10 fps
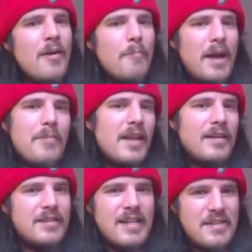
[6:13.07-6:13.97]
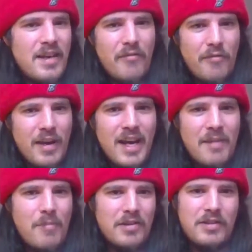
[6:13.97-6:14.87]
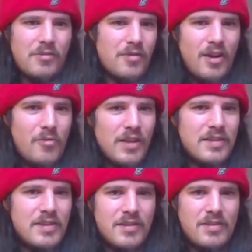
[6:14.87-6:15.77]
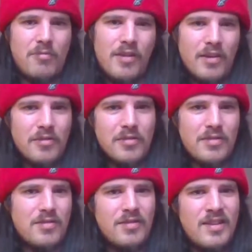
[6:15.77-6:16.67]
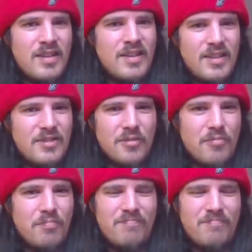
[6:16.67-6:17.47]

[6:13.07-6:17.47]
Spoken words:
Maybe they see something in him. I don't know. This is just one of those sort of